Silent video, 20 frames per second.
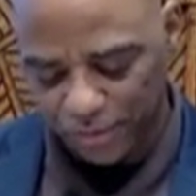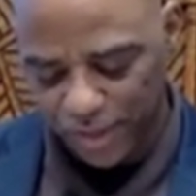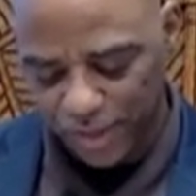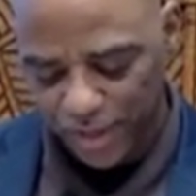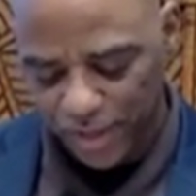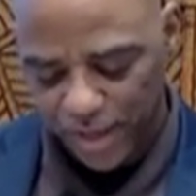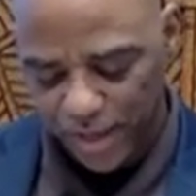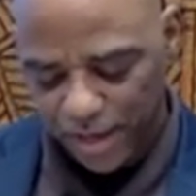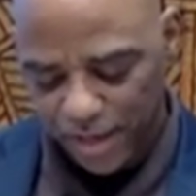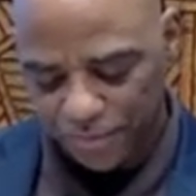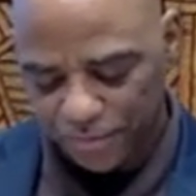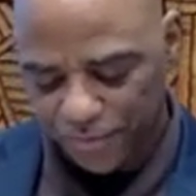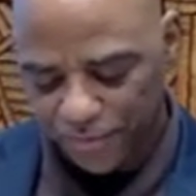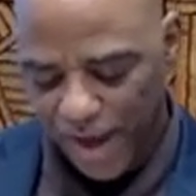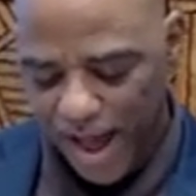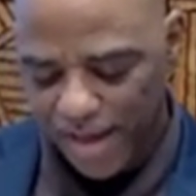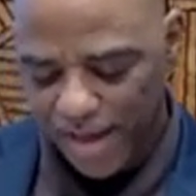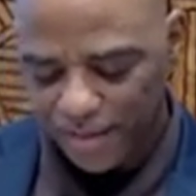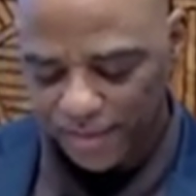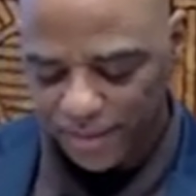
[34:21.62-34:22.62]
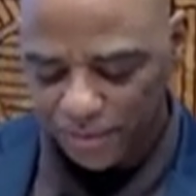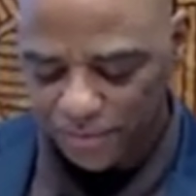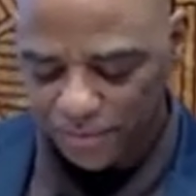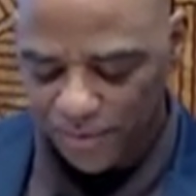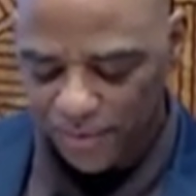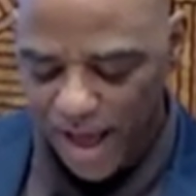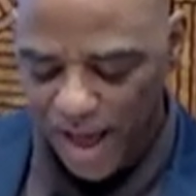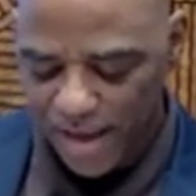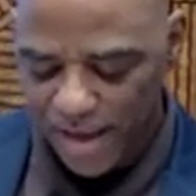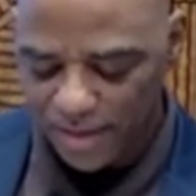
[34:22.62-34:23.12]
and finally
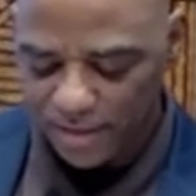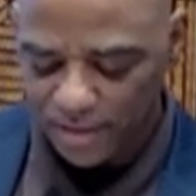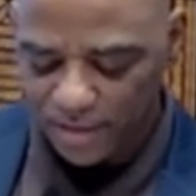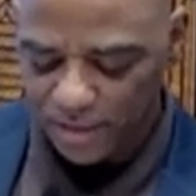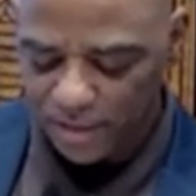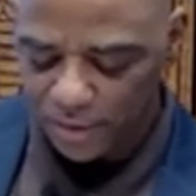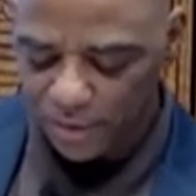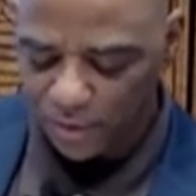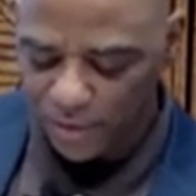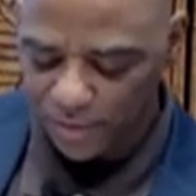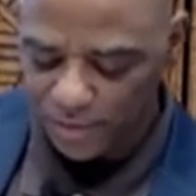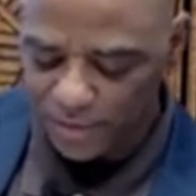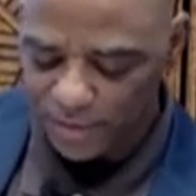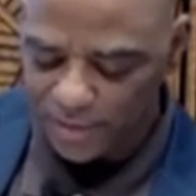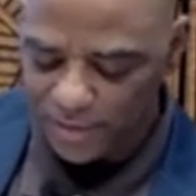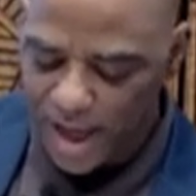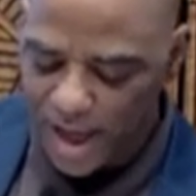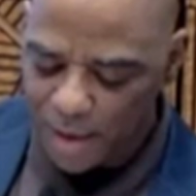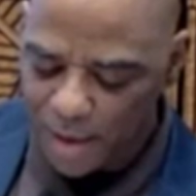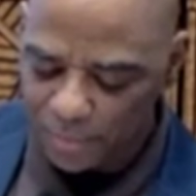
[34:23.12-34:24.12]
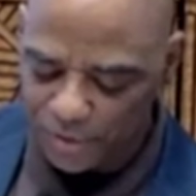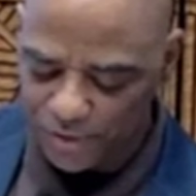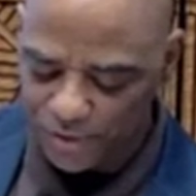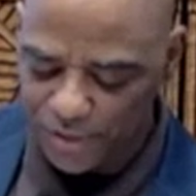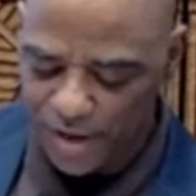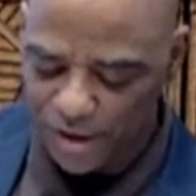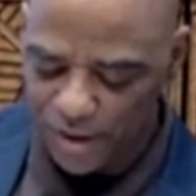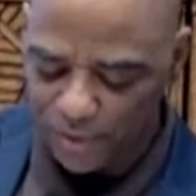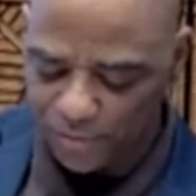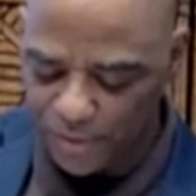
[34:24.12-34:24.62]
finding it on the top
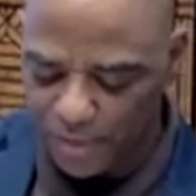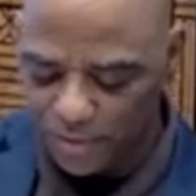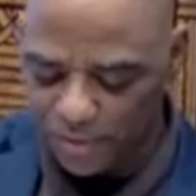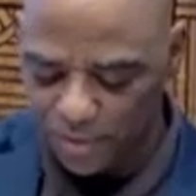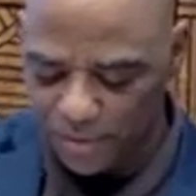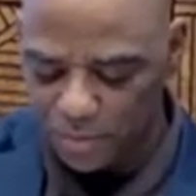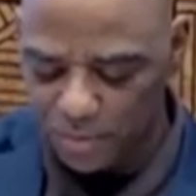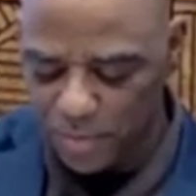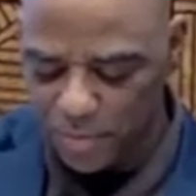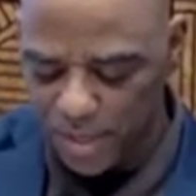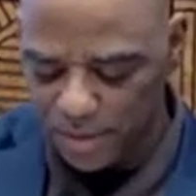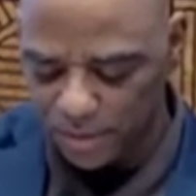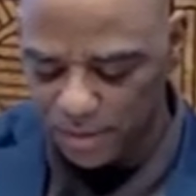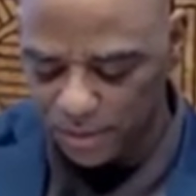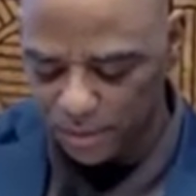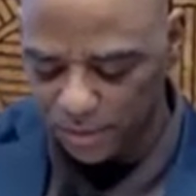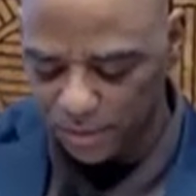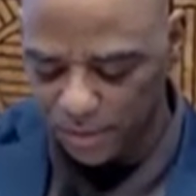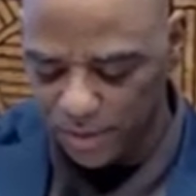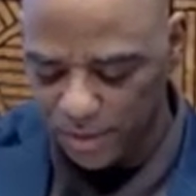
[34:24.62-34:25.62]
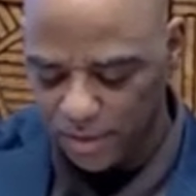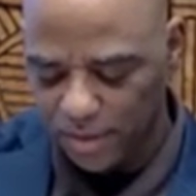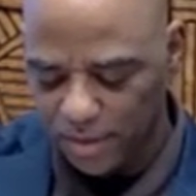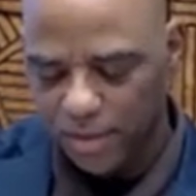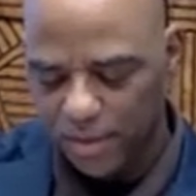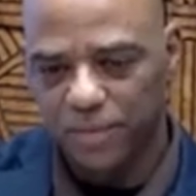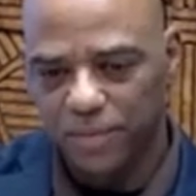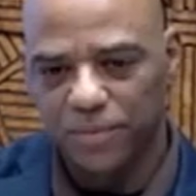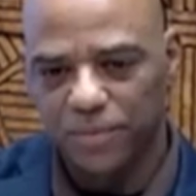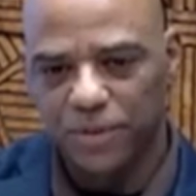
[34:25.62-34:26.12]
shelf in the middle
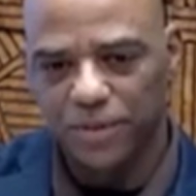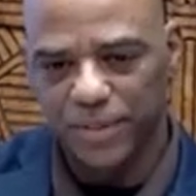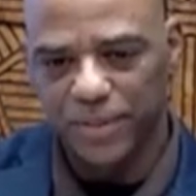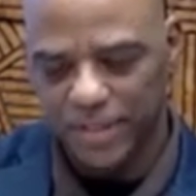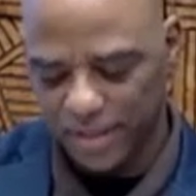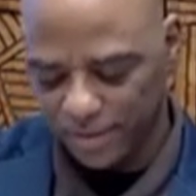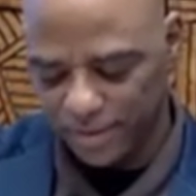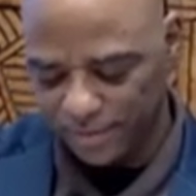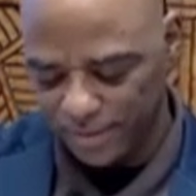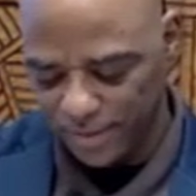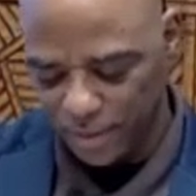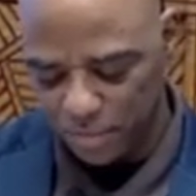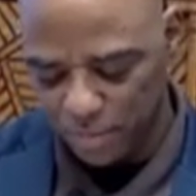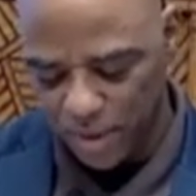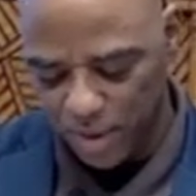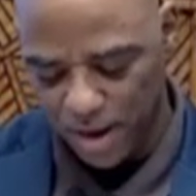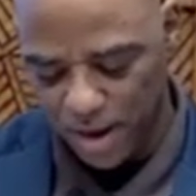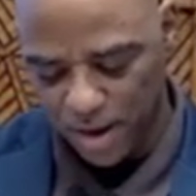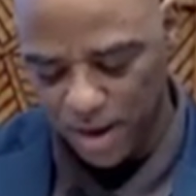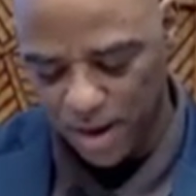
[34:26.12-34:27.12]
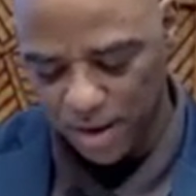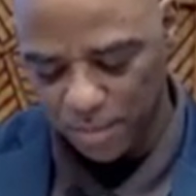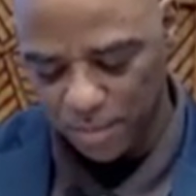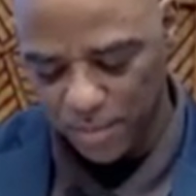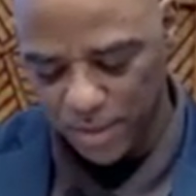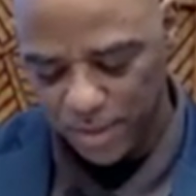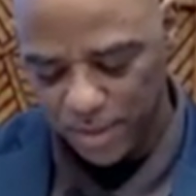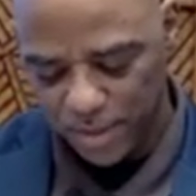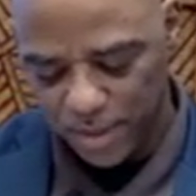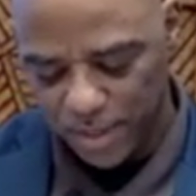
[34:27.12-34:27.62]
of your dusty palm,
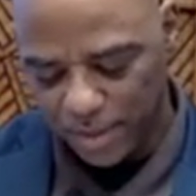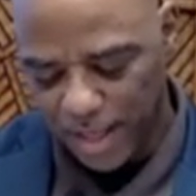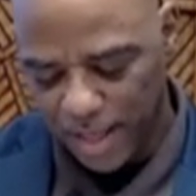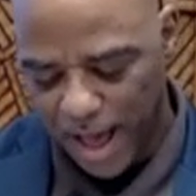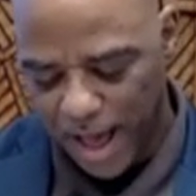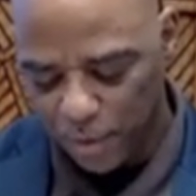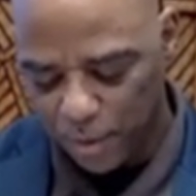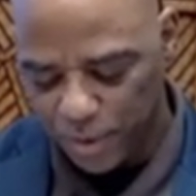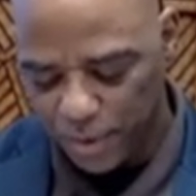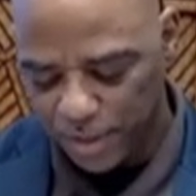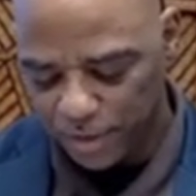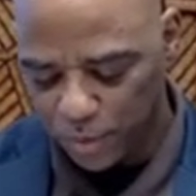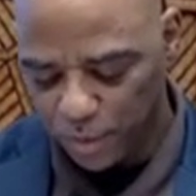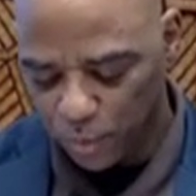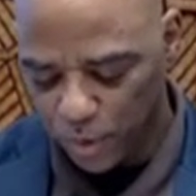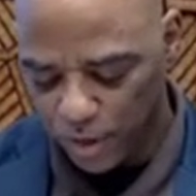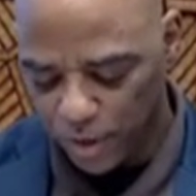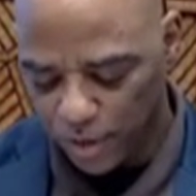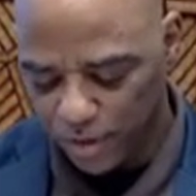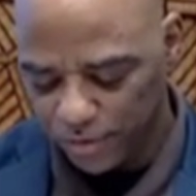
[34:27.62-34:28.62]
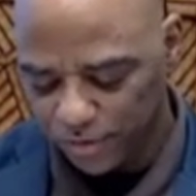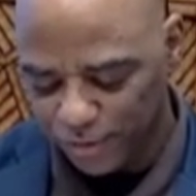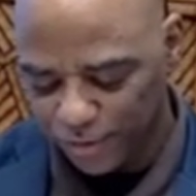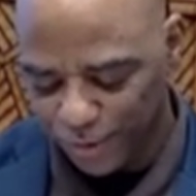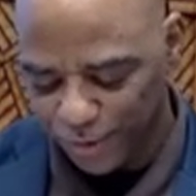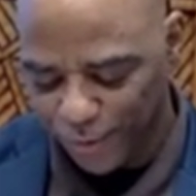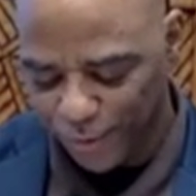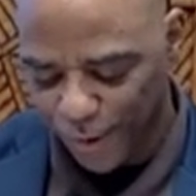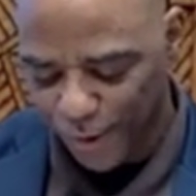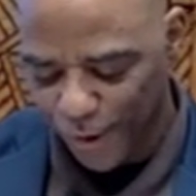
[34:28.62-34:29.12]
allowing the words to
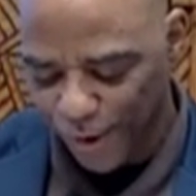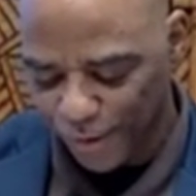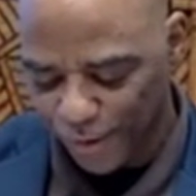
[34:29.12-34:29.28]
crawl through